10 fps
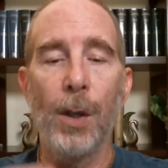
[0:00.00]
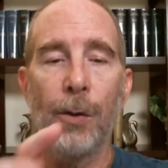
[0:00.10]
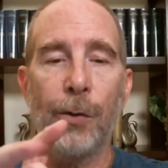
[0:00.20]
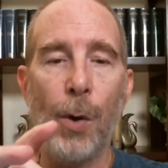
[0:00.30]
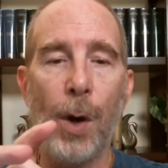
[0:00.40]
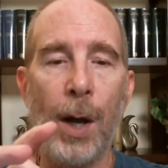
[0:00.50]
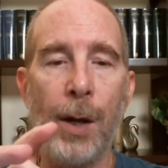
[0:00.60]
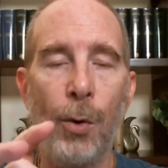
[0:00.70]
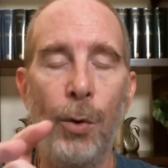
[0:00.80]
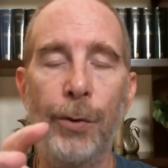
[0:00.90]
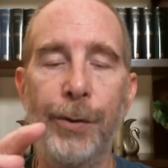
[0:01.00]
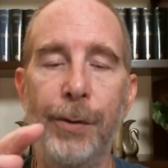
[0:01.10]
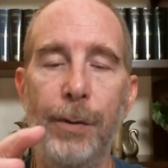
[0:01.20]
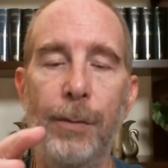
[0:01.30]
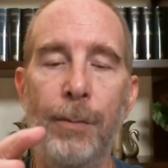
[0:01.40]
So I hold
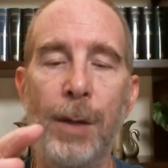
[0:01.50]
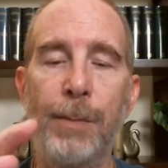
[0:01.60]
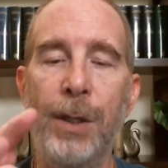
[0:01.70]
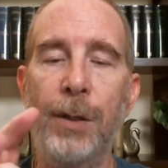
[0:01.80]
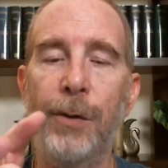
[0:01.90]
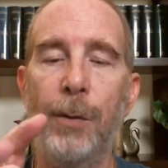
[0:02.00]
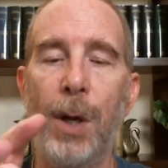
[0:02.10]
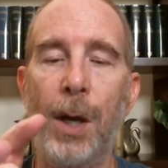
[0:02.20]
my beads in